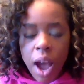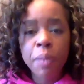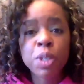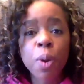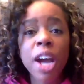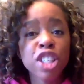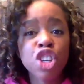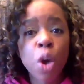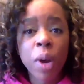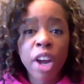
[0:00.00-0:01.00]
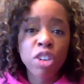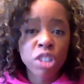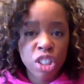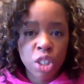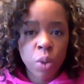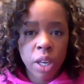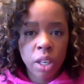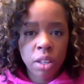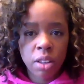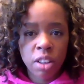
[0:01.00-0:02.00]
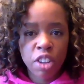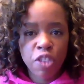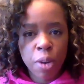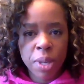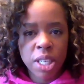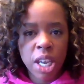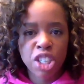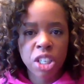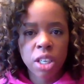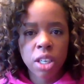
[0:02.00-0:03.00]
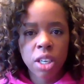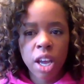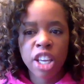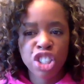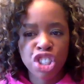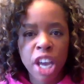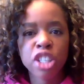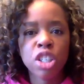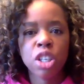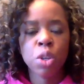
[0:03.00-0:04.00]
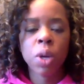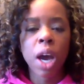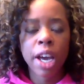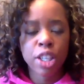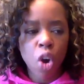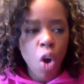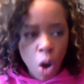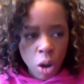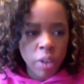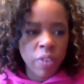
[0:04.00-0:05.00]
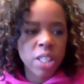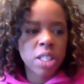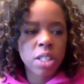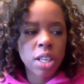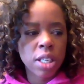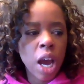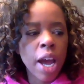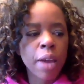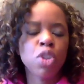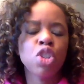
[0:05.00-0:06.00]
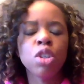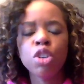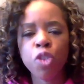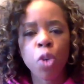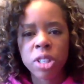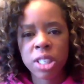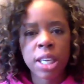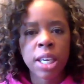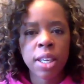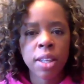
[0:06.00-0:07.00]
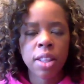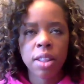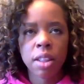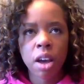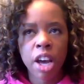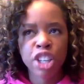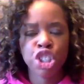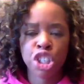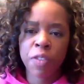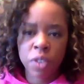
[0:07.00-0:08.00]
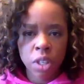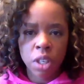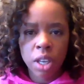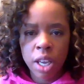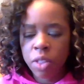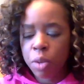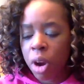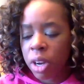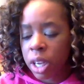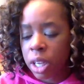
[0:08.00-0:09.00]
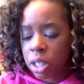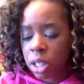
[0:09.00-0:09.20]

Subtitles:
surprised that no one else is doing the fermentation. Mm-hmm. It's just you guys all of this time. Do you foresee a shift in the market?